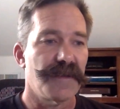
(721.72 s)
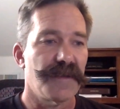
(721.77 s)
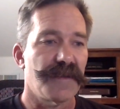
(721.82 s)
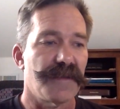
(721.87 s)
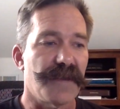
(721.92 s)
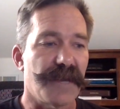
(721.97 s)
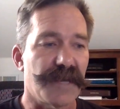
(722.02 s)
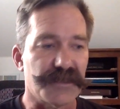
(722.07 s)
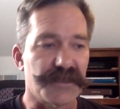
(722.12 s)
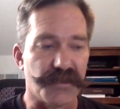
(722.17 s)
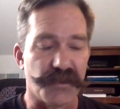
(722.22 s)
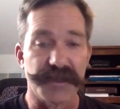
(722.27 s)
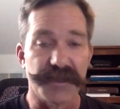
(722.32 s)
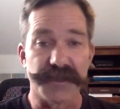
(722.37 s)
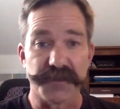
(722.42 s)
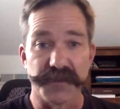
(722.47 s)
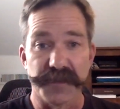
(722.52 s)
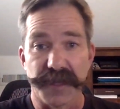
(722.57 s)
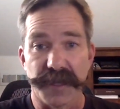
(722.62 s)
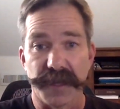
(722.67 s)
that's where
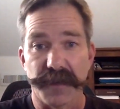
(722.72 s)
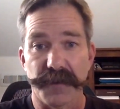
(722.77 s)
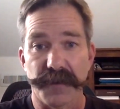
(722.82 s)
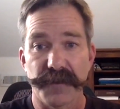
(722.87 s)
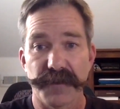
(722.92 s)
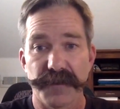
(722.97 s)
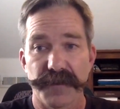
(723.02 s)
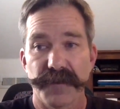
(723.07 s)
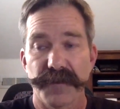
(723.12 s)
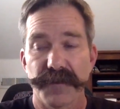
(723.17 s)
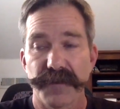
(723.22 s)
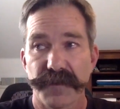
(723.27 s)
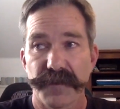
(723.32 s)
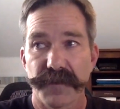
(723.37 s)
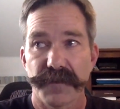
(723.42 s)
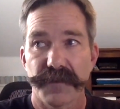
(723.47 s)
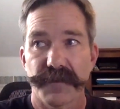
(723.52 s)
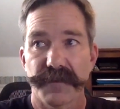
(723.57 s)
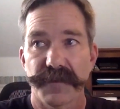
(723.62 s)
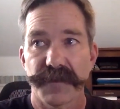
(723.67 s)
it's become
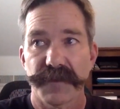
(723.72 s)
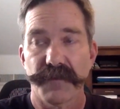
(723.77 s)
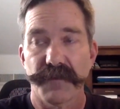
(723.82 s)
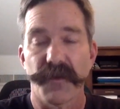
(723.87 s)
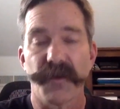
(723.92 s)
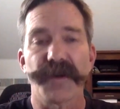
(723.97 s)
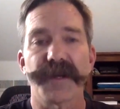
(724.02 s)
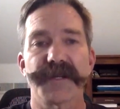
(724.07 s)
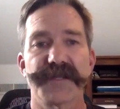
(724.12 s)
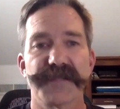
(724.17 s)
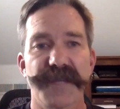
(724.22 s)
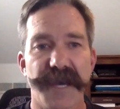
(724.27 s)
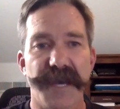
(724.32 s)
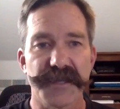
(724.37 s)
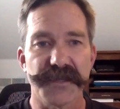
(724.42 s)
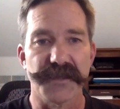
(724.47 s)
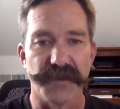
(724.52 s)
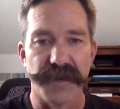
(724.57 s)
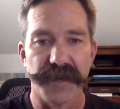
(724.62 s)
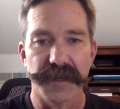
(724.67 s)
more
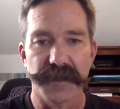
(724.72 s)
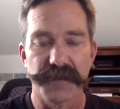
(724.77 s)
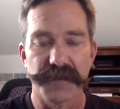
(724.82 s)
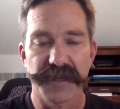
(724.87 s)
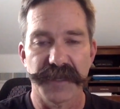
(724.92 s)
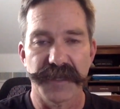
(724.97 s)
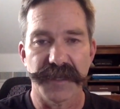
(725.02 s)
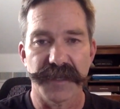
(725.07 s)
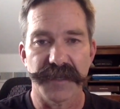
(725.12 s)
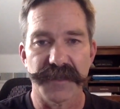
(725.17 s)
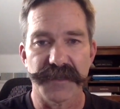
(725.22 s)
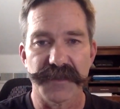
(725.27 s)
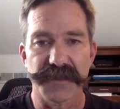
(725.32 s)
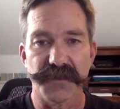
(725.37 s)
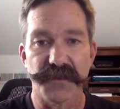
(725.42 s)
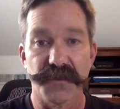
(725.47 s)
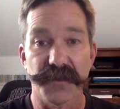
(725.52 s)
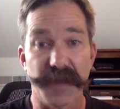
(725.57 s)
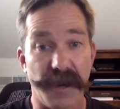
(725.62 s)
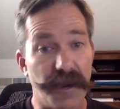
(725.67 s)
exaggerated,
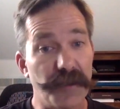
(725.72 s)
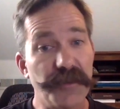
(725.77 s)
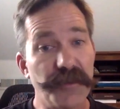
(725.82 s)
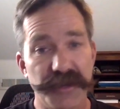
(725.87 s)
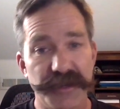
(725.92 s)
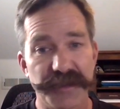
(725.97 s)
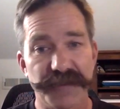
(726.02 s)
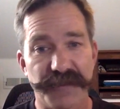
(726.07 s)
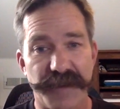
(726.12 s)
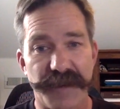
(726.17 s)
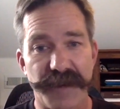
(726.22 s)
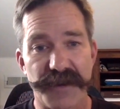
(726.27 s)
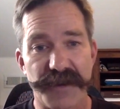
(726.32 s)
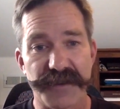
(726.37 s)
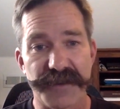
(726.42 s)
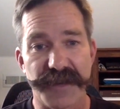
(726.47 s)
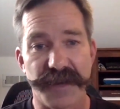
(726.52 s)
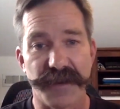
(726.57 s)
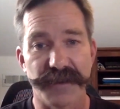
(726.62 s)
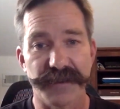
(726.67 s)
because we are putting
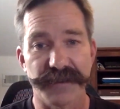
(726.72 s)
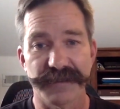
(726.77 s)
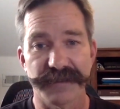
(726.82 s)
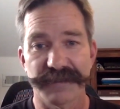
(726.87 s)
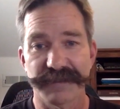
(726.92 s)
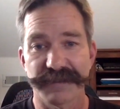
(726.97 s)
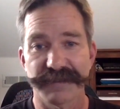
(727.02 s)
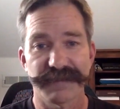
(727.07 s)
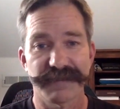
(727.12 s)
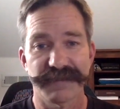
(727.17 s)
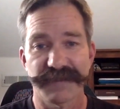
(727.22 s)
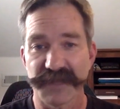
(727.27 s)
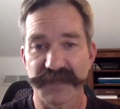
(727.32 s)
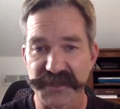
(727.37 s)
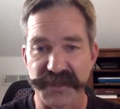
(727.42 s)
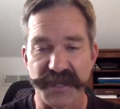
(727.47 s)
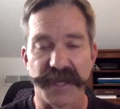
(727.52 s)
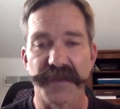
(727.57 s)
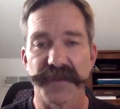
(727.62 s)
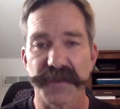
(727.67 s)
fires out the
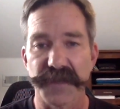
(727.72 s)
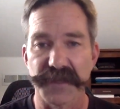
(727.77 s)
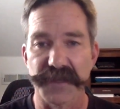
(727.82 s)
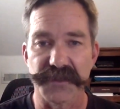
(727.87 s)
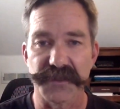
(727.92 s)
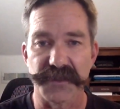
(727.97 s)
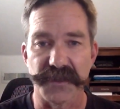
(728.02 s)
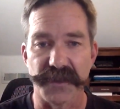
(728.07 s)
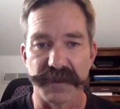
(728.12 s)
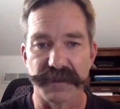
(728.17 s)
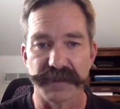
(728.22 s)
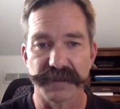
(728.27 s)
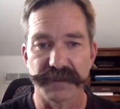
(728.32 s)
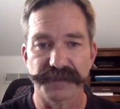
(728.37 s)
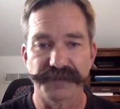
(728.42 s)
second they start.